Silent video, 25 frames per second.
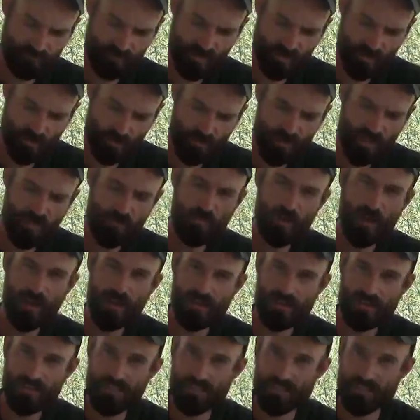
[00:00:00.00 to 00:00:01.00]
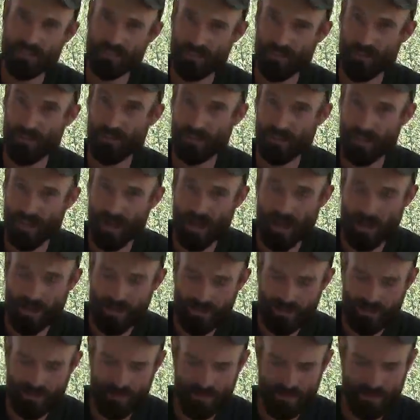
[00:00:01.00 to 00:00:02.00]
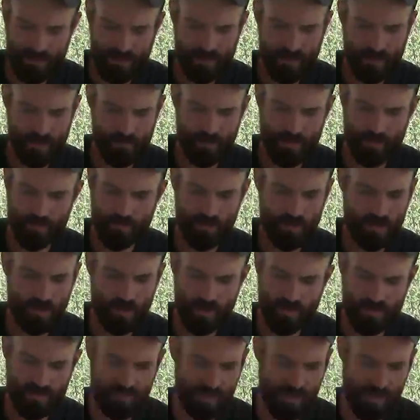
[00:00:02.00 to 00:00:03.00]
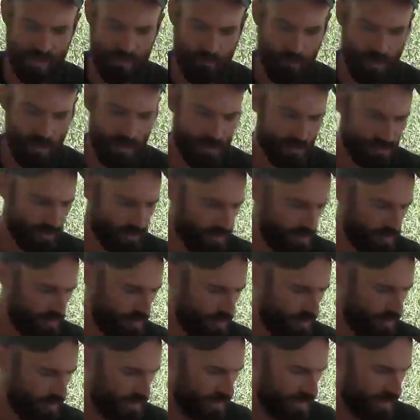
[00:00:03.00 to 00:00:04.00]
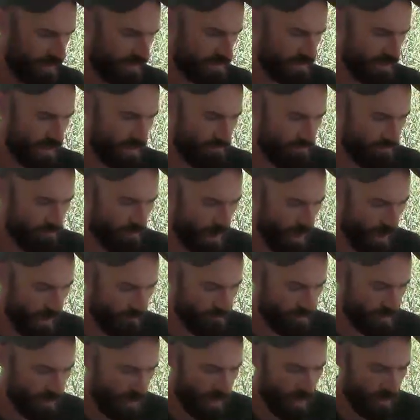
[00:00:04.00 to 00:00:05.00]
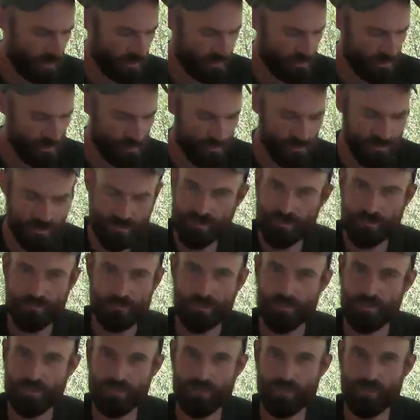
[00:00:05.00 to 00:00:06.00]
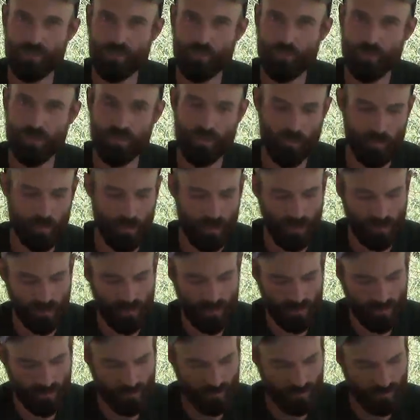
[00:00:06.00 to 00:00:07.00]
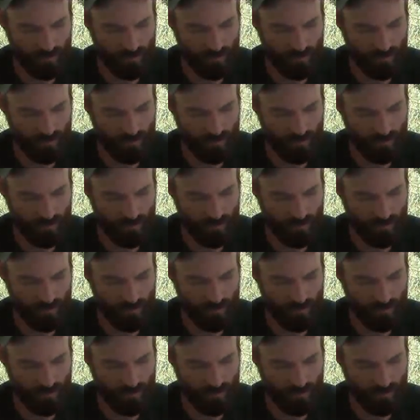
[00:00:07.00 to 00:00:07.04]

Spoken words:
You can buy these online. They don't cost that much. I'd say $5 or so per pellet.